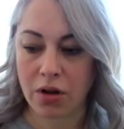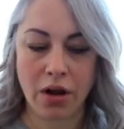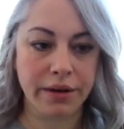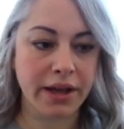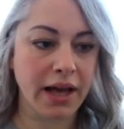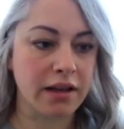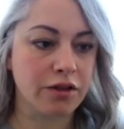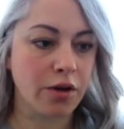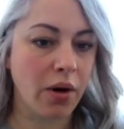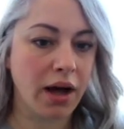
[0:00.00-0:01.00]
Okay,
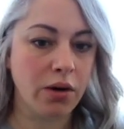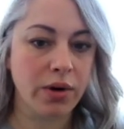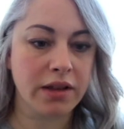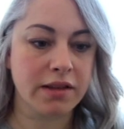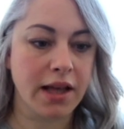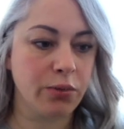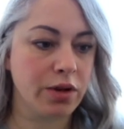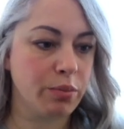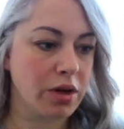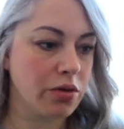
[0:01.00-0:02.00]
so I always start
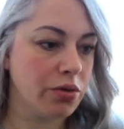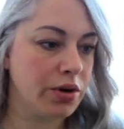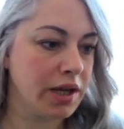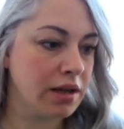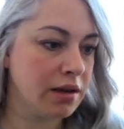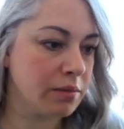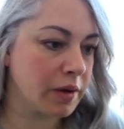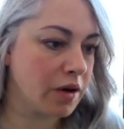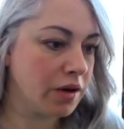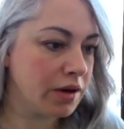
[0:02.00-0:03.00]
with Bitcoin
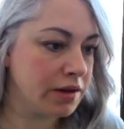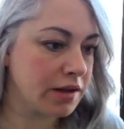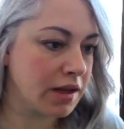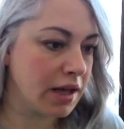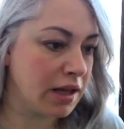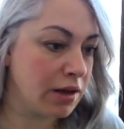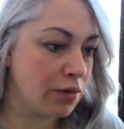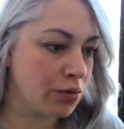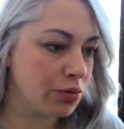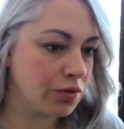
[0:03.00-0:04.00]
because he
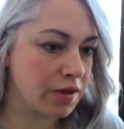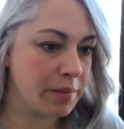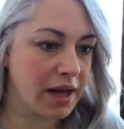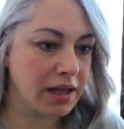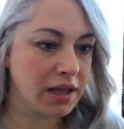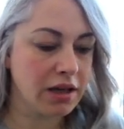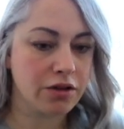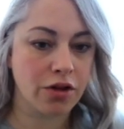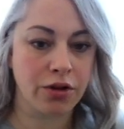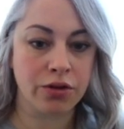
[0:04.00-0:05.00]
rules the market.
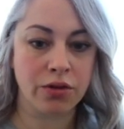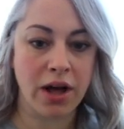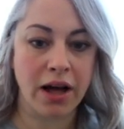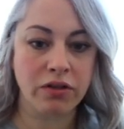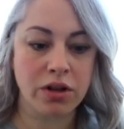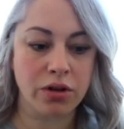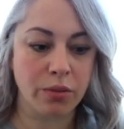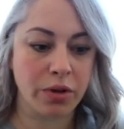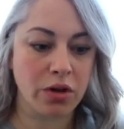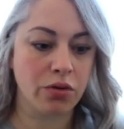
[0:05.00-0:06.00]
So having a look at
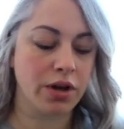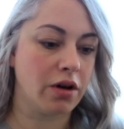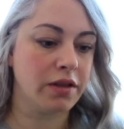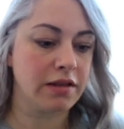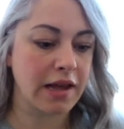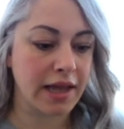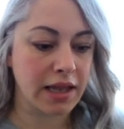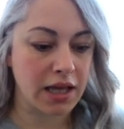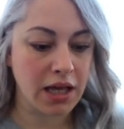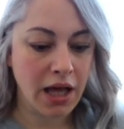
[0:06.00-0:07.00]
Bitcoin on the
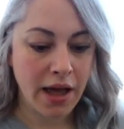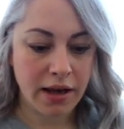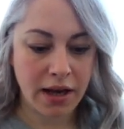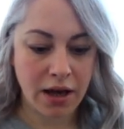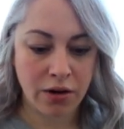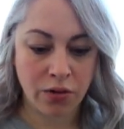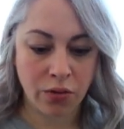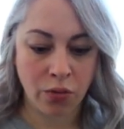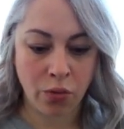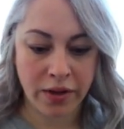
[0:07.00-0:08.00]
daily. Now,
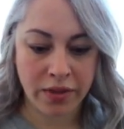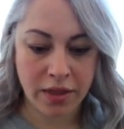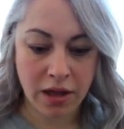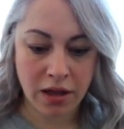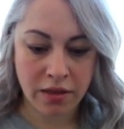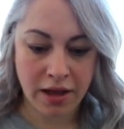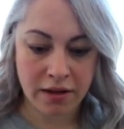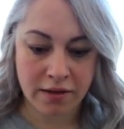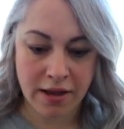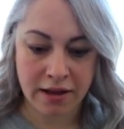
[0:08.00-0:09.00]
one thing that
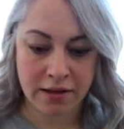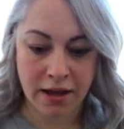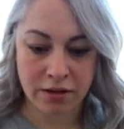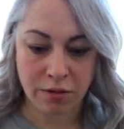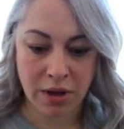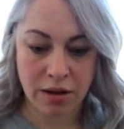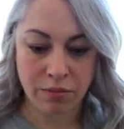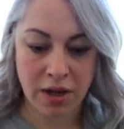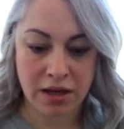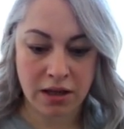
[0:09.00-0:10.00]
stands out to me
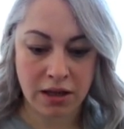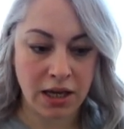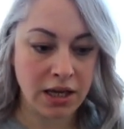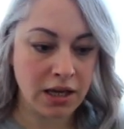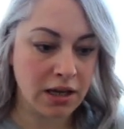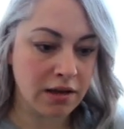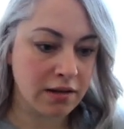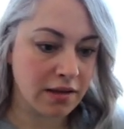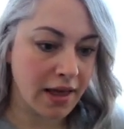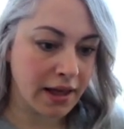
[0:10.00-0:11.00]
immediately is
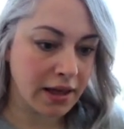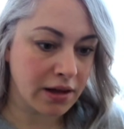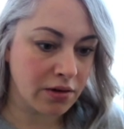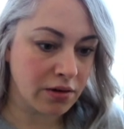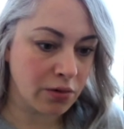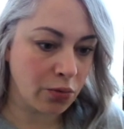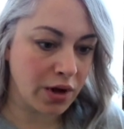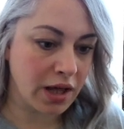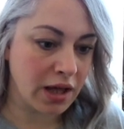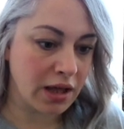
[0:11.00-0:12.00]
that
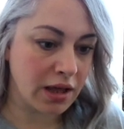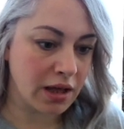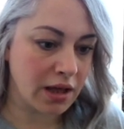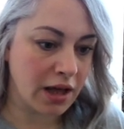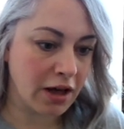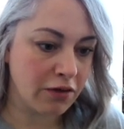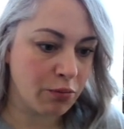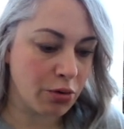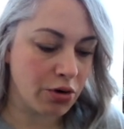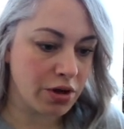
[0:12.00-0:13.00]
we have
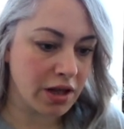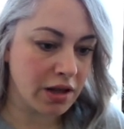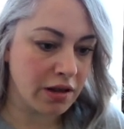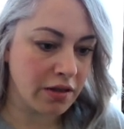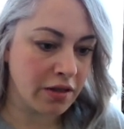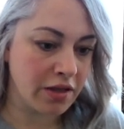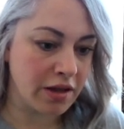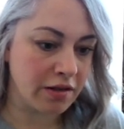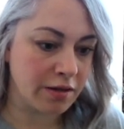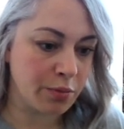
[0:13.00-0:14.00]
broken
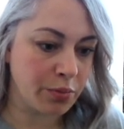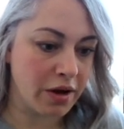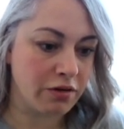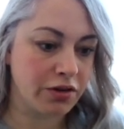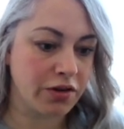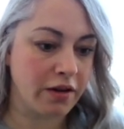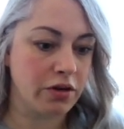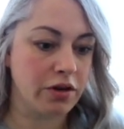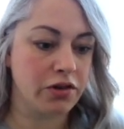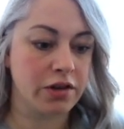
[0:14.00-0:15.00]
this bearish
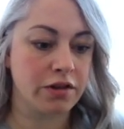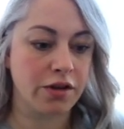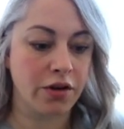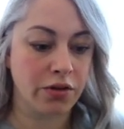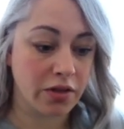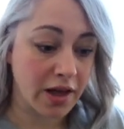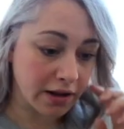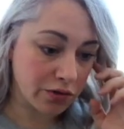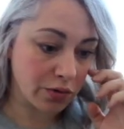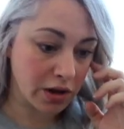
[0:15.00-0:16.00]
divergence. So
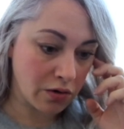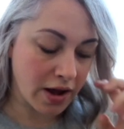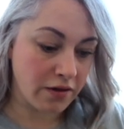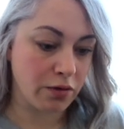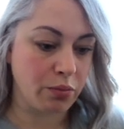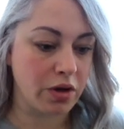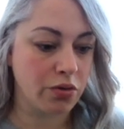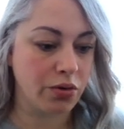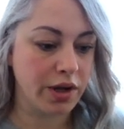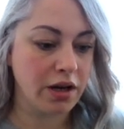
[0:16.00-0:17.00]
that's really great for
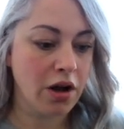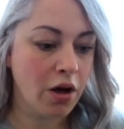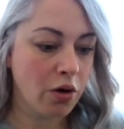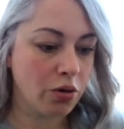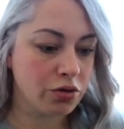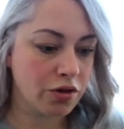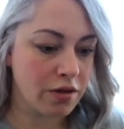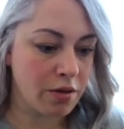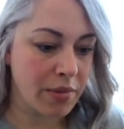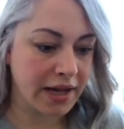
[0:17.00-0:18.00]
Bitcoin. Also,
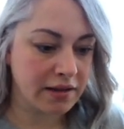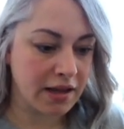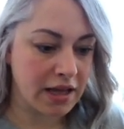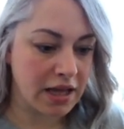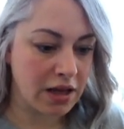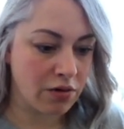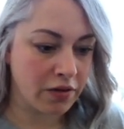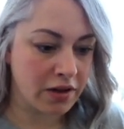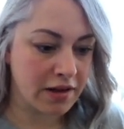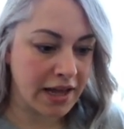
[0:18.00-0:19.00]
the MACD here
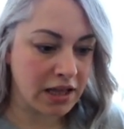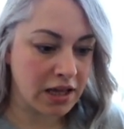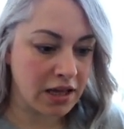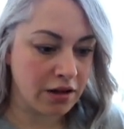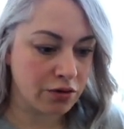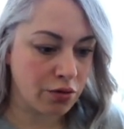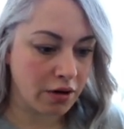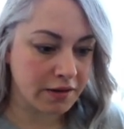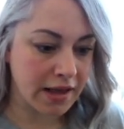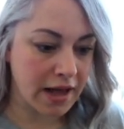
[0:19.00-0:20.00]
on the daily is
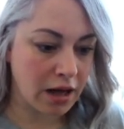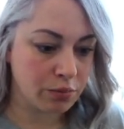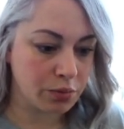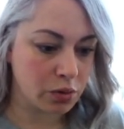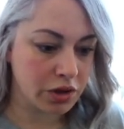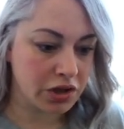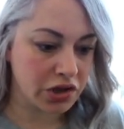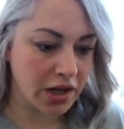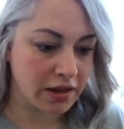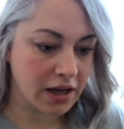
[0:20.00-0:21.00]
crossing up bullish
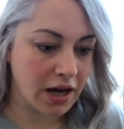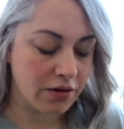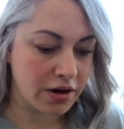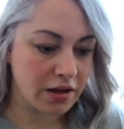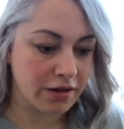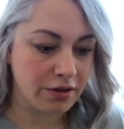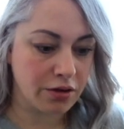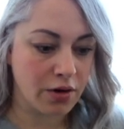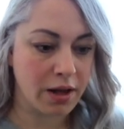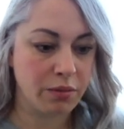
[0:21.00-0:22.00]
and the current
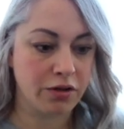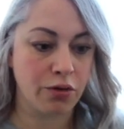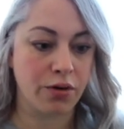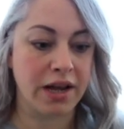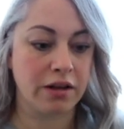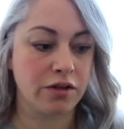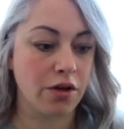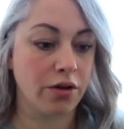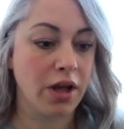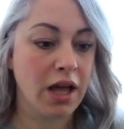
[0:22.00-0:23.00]
histogram is green.
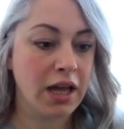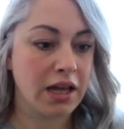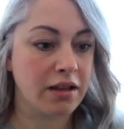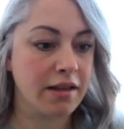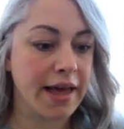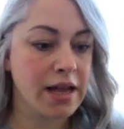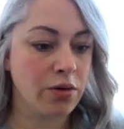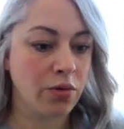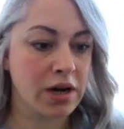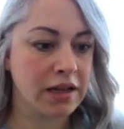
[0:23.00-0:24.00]
So
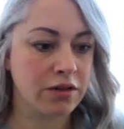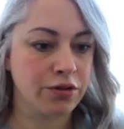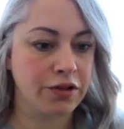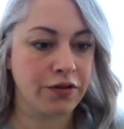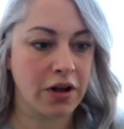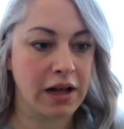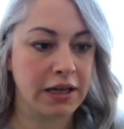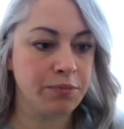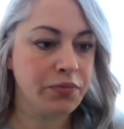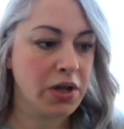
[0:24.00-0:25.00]
indicator-wise looks
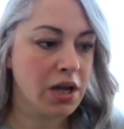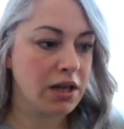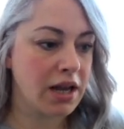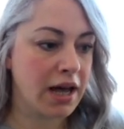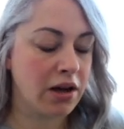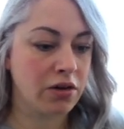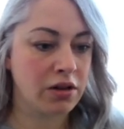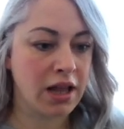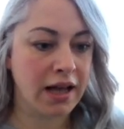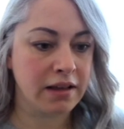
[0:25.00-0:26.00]
fine. Now,
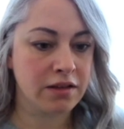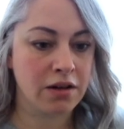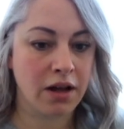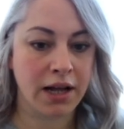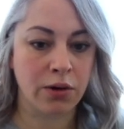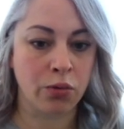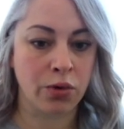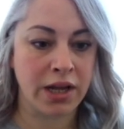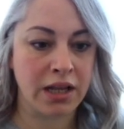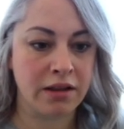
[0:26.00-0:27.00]
last night
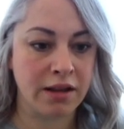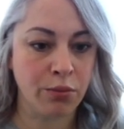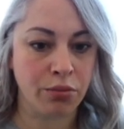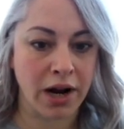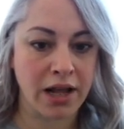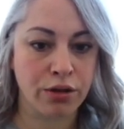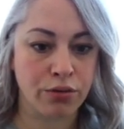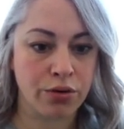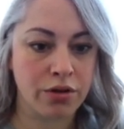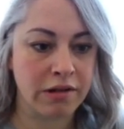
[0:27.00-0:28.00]
we did break
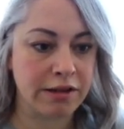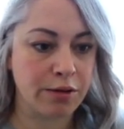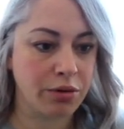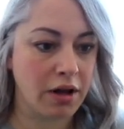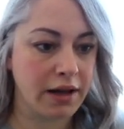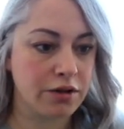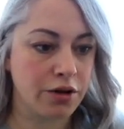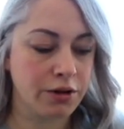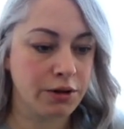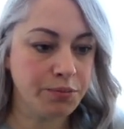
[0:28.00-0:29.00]
through this supply
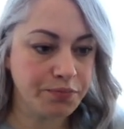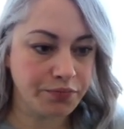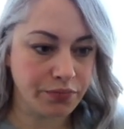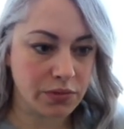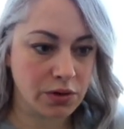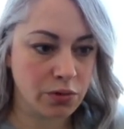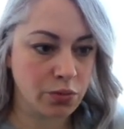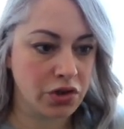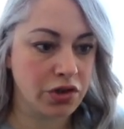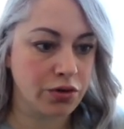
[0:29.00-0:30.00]
zone,
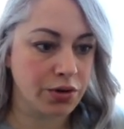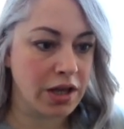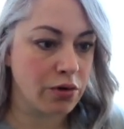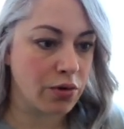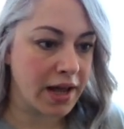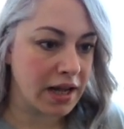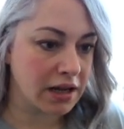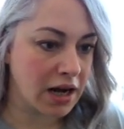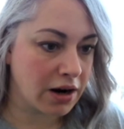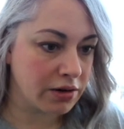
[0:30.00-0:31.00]
which is looking great and
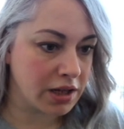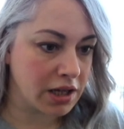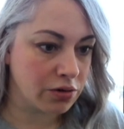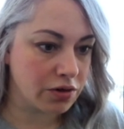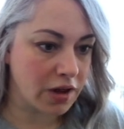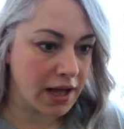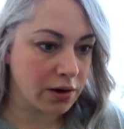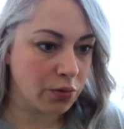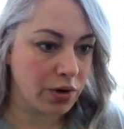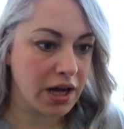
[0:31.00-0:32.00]
currently looks like
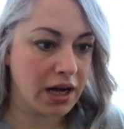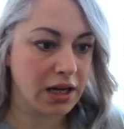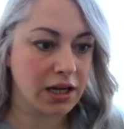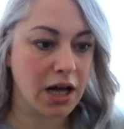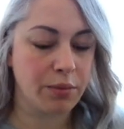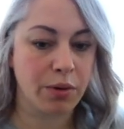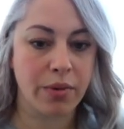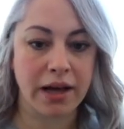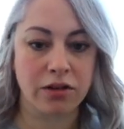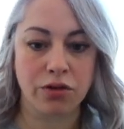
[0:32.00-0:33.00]
we are coming
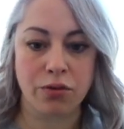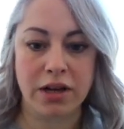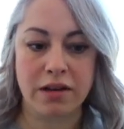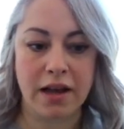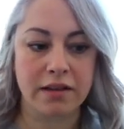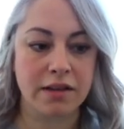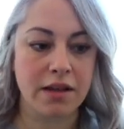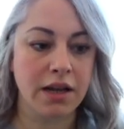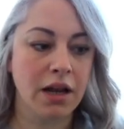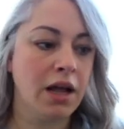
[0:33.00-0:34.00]
back to retest it.